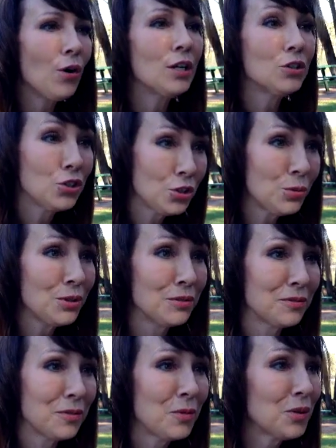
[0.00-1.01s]

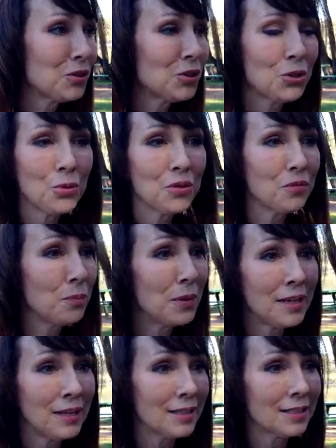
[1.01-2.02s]
intuitive. We're intuitive
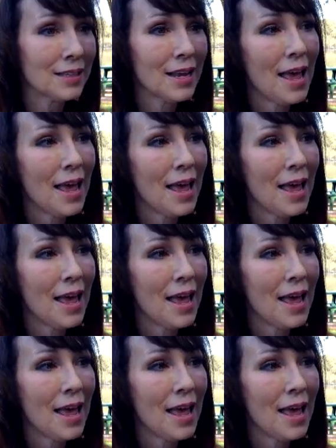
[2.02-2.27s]
beings.